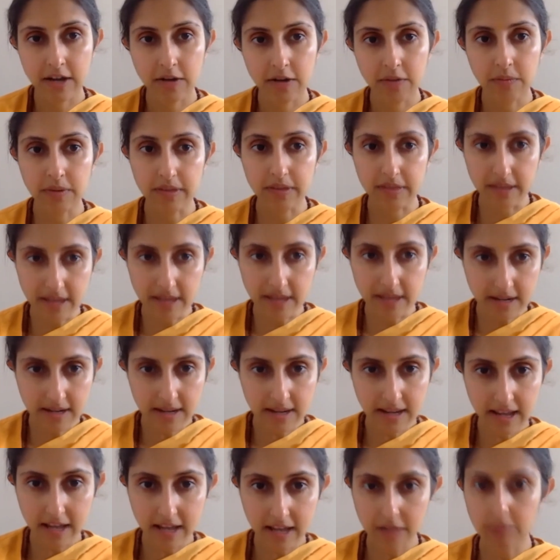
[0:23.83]
within
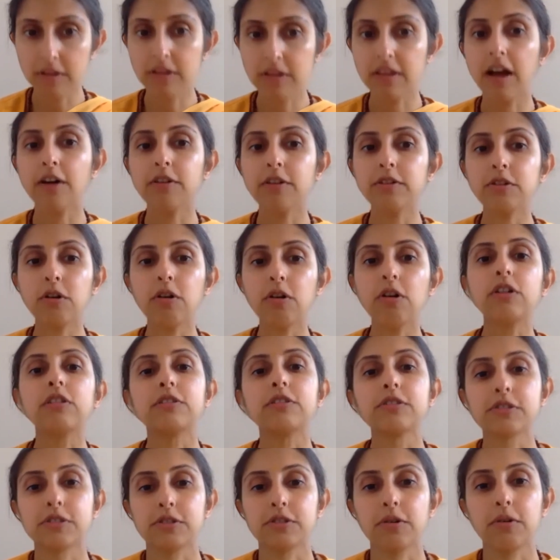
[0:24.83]
and without
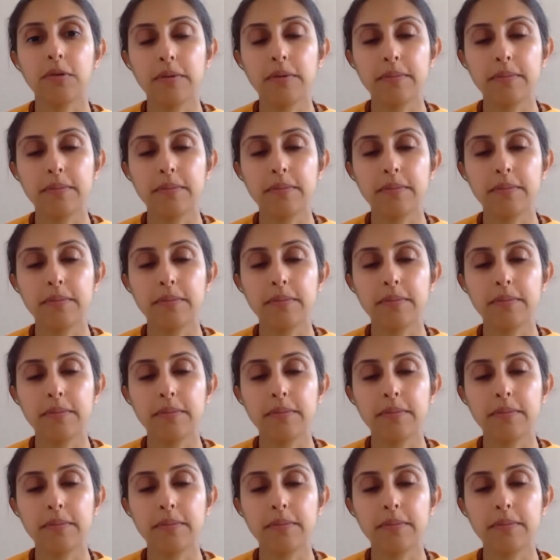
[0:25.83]
also.